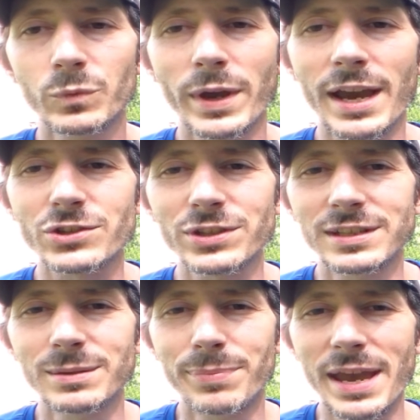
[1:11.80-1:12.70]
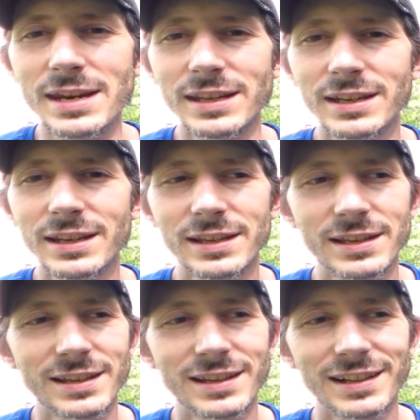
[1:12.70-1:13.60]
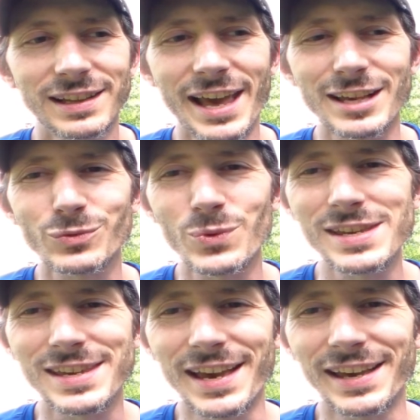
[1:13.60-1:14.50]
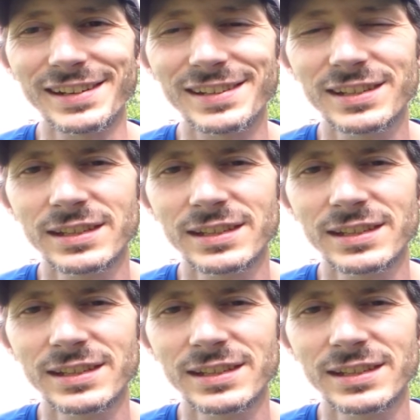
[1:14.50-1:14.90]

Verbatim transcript: we actually debated last weekend